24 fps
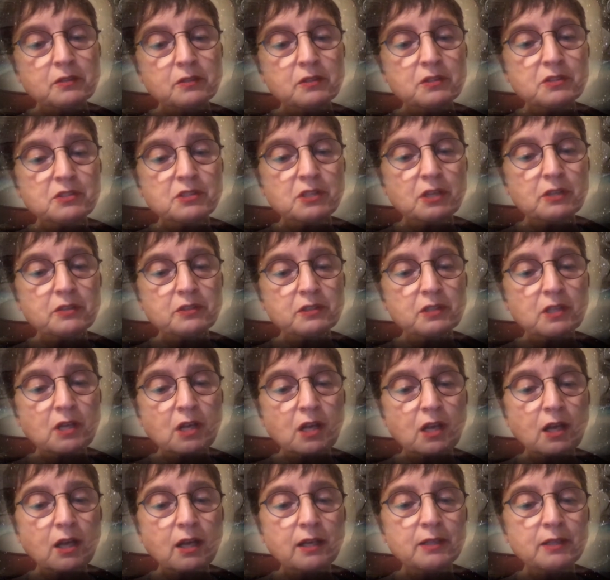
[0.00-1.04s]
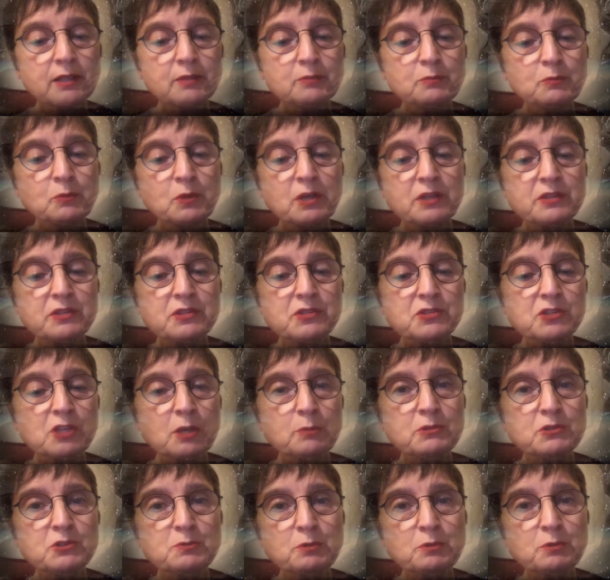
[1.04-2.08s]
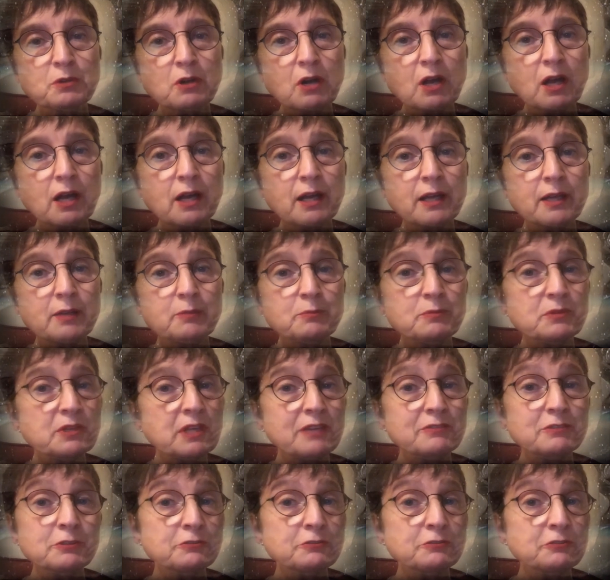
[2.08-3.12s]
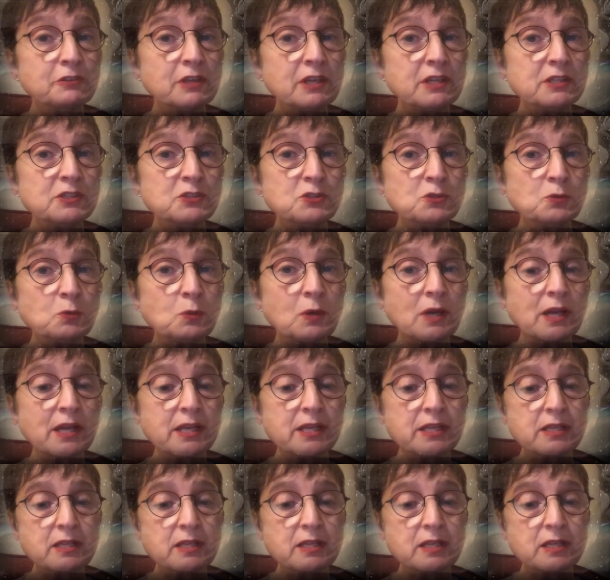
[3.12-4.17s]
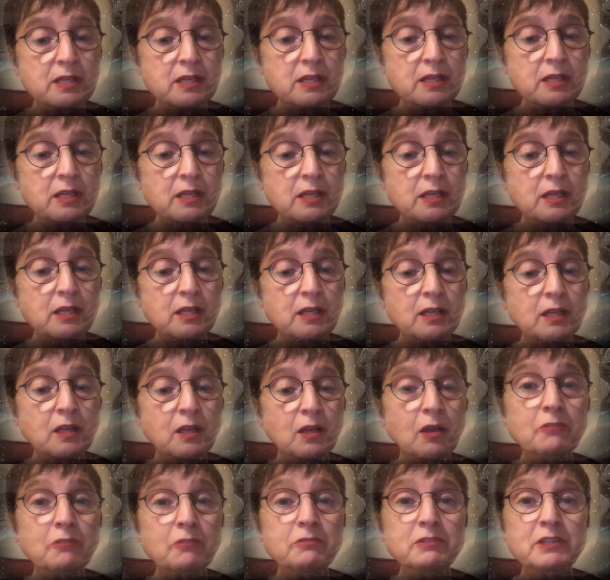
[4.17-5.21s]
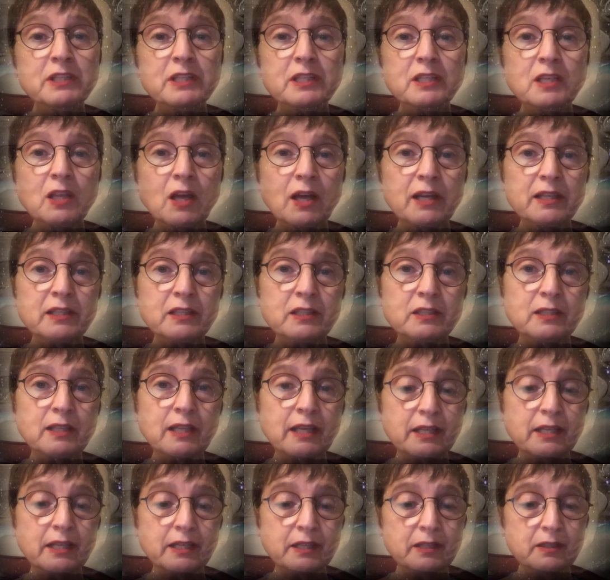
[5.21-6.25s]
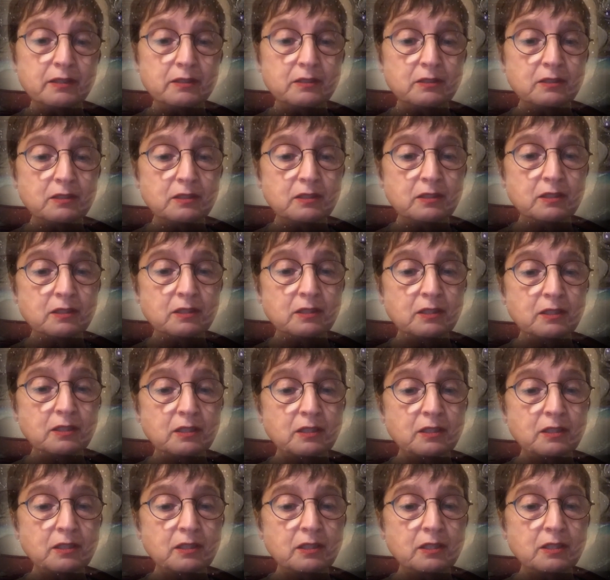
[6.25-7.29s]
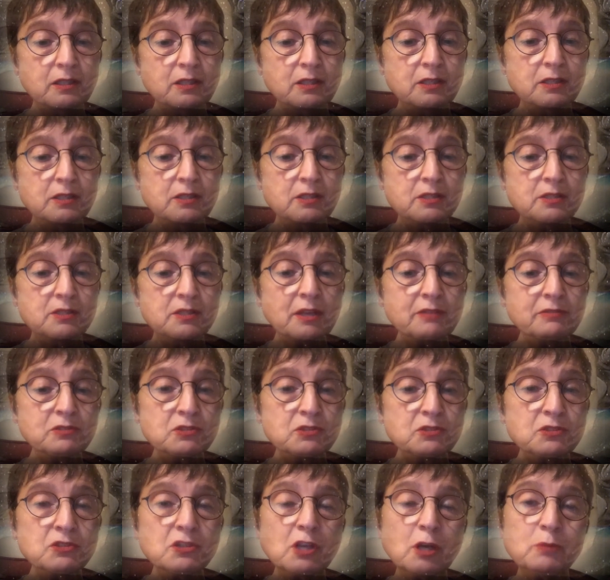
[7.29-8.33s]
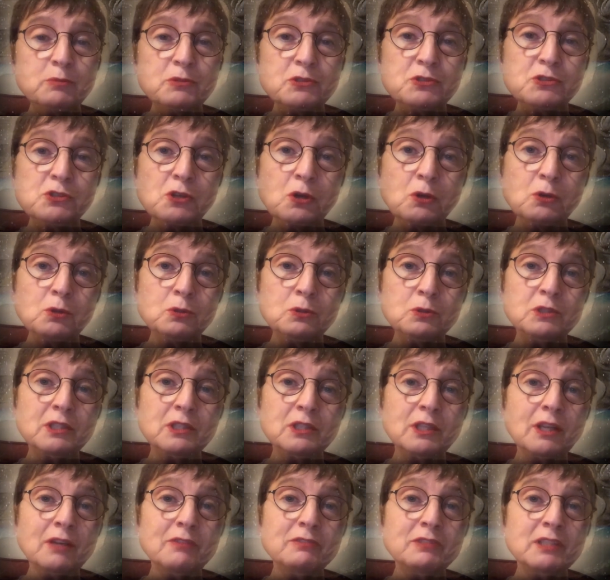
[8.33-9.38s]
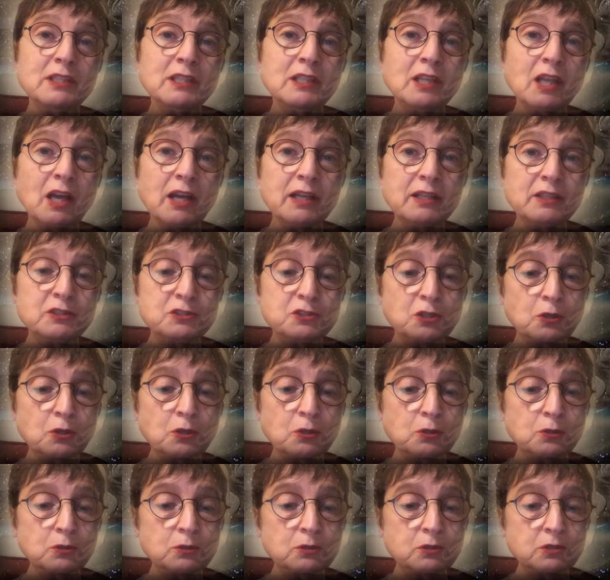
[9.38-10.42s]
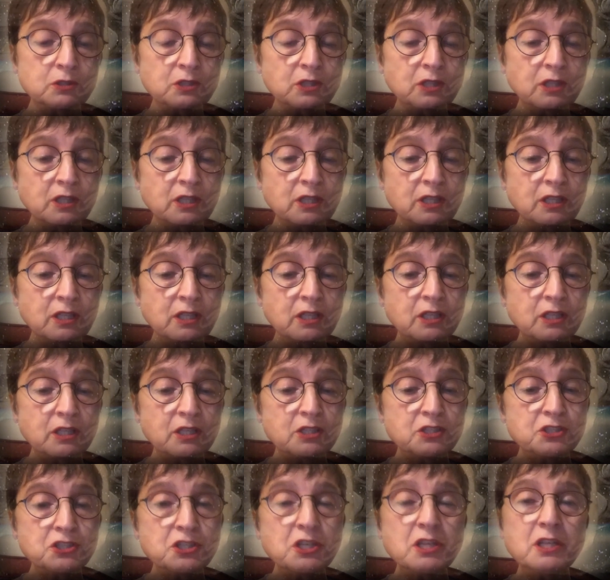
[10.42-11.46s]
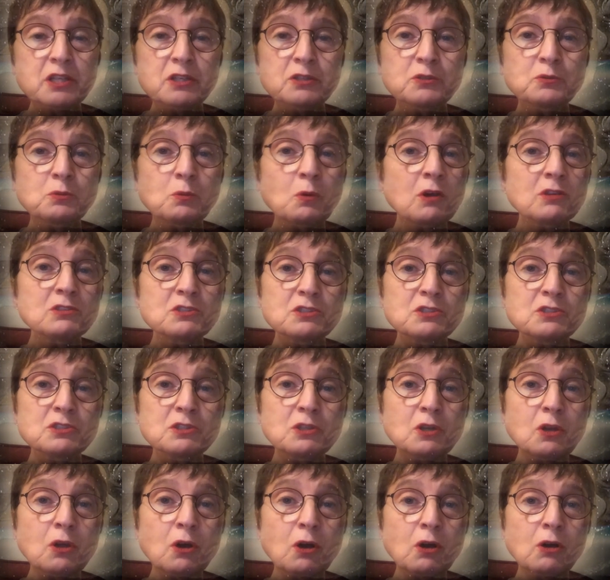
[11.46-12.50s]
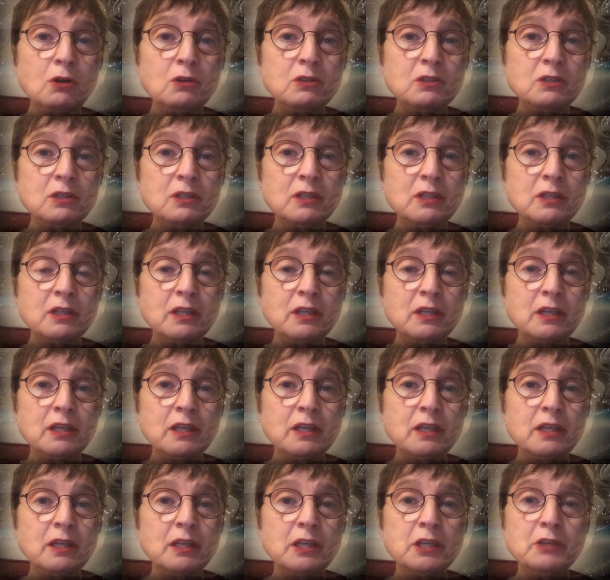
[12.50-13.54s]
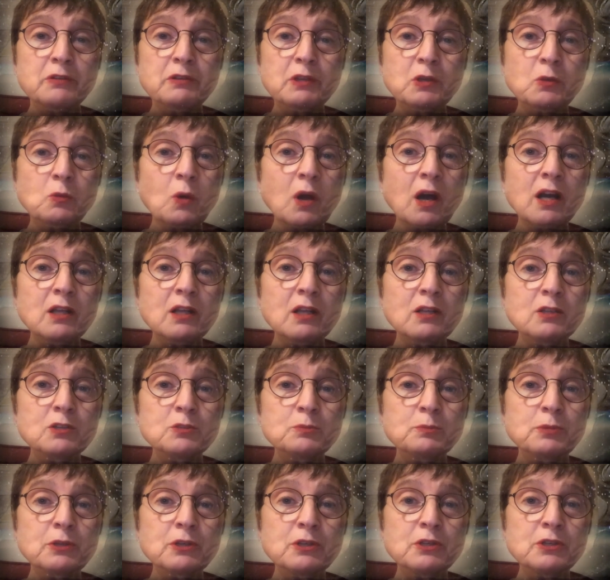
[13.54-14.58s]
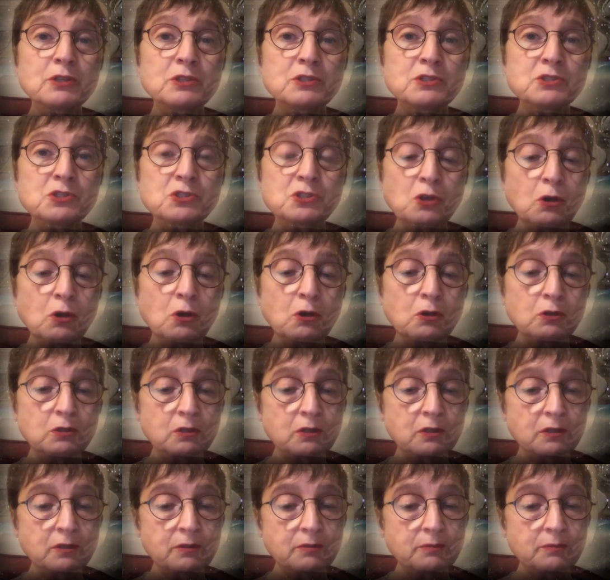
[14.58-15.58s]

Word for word: In the southern clime, where the summer's prime never fades away, lovely a lay Seven summers old, lovely Lyca told, she had wandered long, hearing wild birds' song.